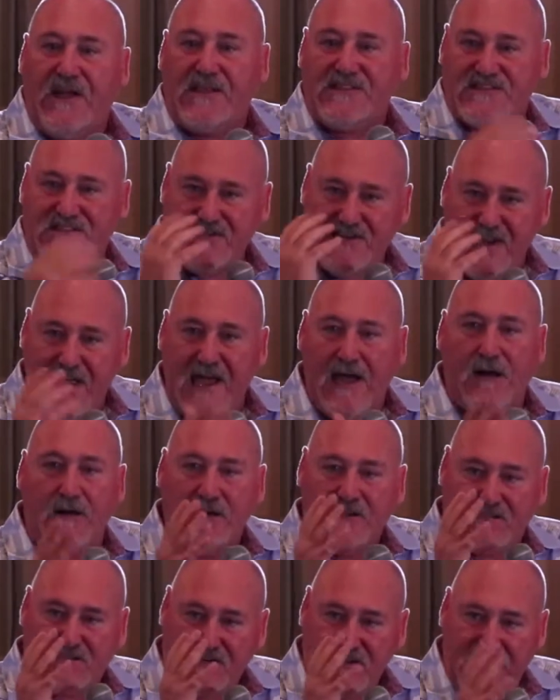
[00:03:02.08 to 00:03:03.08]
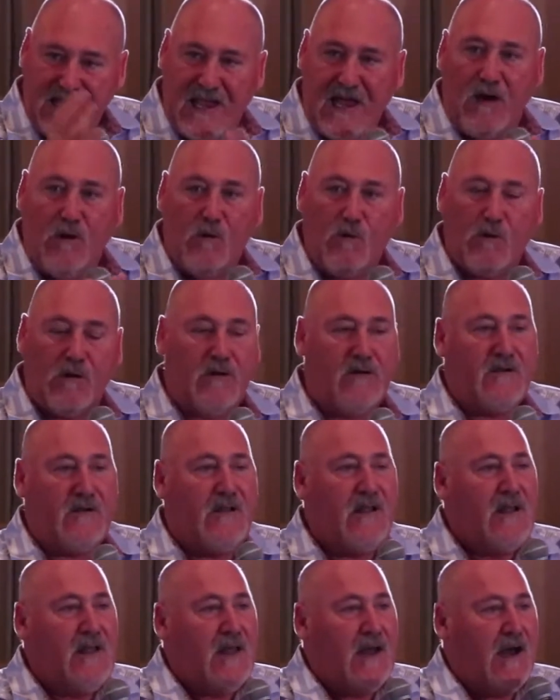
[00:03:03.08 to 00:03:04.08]
that's now, it's a now
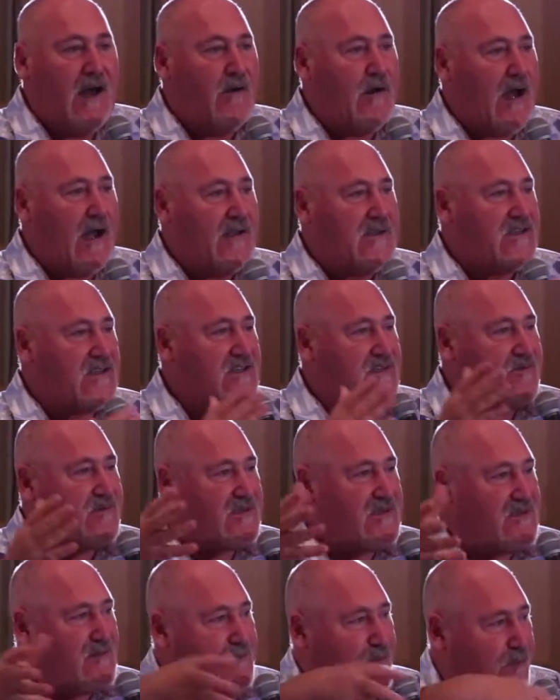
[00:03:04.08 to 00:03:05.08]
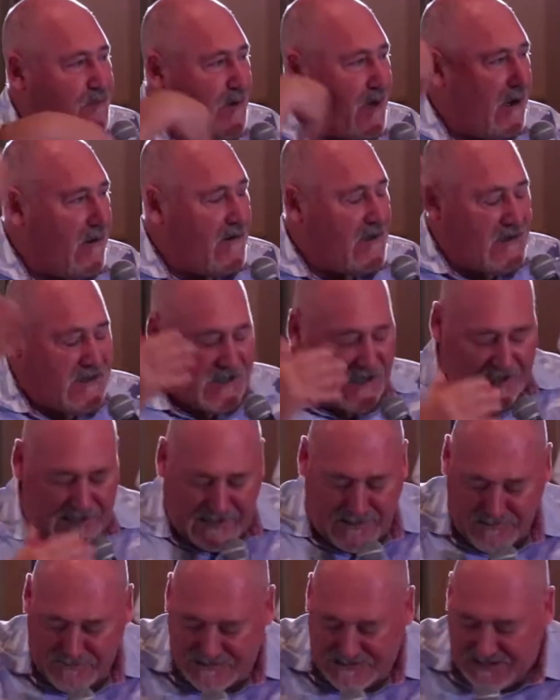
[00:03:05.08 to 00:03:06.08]
word. I, I just was preparing
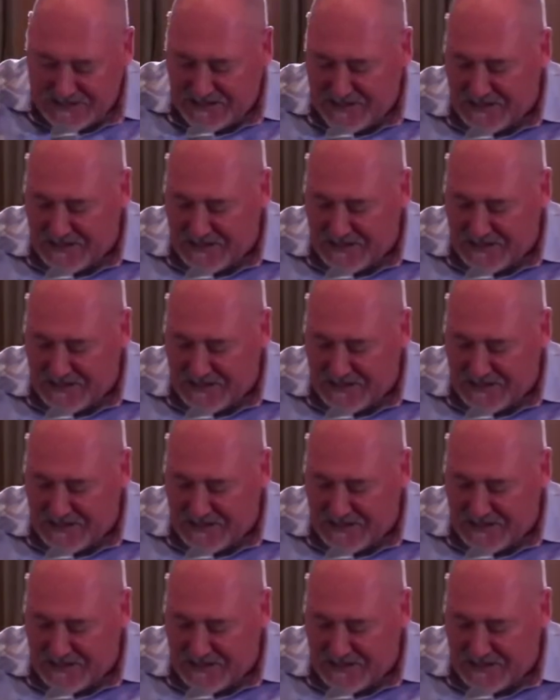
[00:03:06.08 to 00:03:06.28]
today and I was